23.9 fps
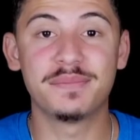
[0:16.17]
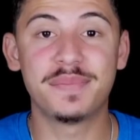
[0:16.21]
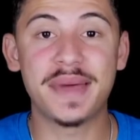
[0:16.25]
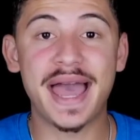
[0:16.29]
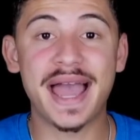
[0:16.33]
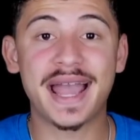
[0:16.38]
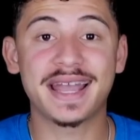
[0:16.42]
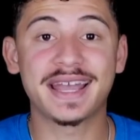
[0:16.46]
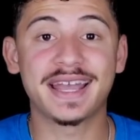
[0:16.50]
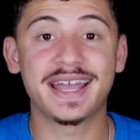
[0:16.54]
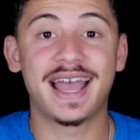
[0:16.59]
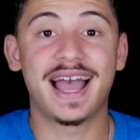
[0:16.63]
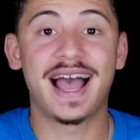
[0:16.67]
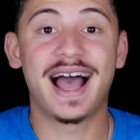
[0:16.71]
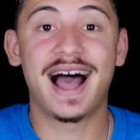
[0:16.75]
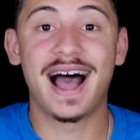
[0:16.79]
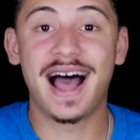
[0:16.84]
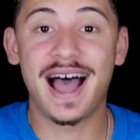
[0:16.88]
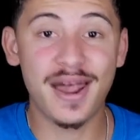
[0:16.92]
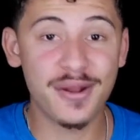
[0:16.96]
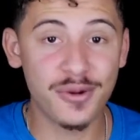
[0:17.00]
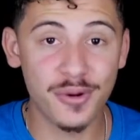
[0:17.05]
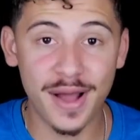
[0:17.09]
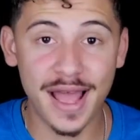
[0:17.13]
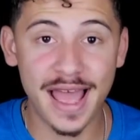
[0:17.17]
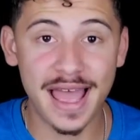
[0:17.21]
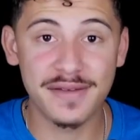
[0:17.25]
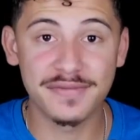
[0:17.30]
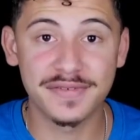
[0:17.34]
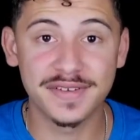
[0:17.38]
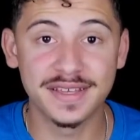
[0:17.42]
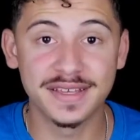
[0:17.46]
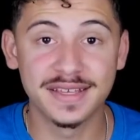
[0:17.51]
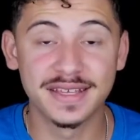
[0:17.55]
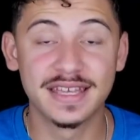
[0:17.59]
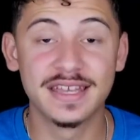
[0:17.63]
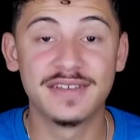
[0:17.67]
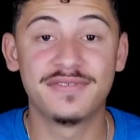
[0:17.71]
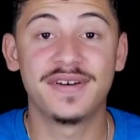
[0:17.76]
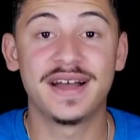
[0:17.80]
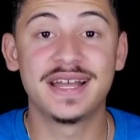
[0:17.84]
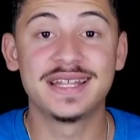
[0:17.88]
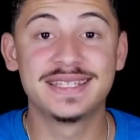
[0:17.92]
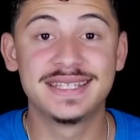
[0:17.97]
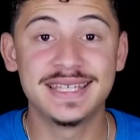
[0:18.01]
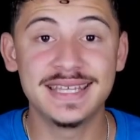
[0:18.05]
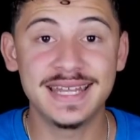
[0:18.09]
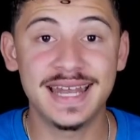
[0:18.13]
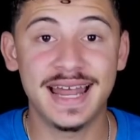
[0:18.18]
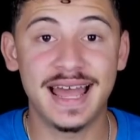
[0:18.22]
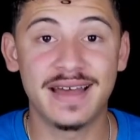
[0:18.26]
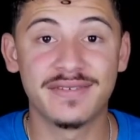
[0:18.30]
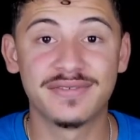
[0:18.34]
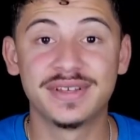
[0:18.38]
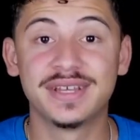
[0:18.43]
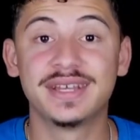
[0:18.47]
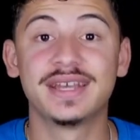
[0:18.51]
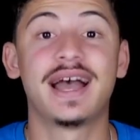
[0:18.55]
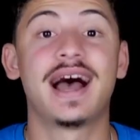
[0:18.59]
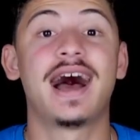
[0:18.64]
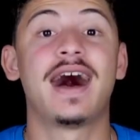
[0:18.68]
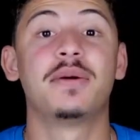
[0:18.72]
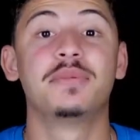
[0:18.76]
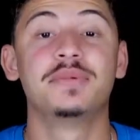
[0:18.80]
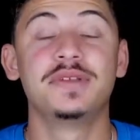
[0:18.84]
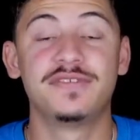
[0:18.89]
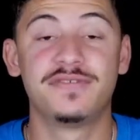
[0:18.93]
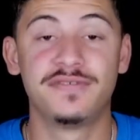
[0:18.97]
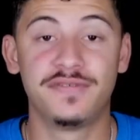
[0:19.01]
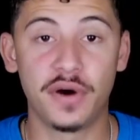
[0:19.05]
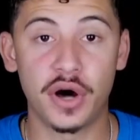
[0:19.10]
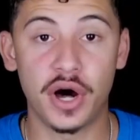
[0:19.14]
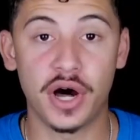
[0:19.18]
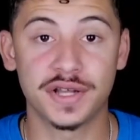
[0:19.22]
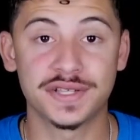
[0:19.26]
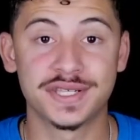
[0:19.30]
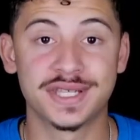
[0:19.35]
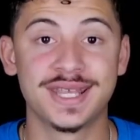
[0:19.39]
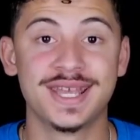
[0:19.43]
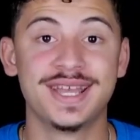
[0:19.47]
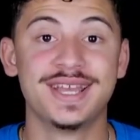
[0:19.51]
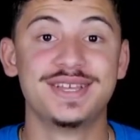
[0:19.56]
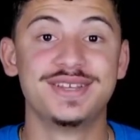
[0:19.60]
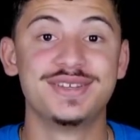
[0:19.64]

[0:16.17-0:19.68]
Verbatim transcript: back? I don't have it. If I did have it, I'll be false.